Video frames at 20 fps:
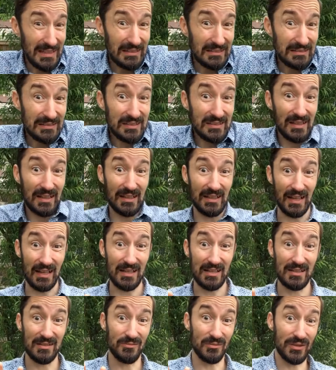guilt, like
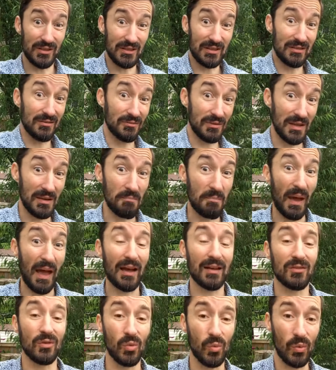we
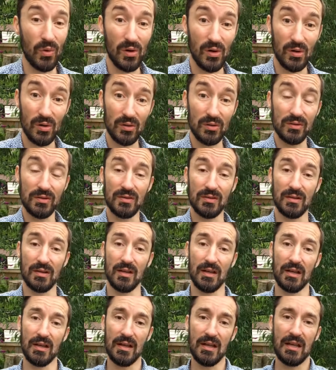impact the world,
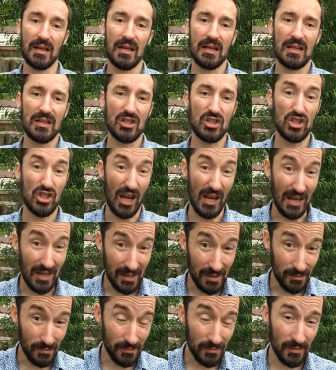
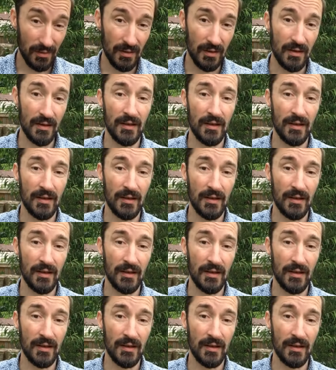shame,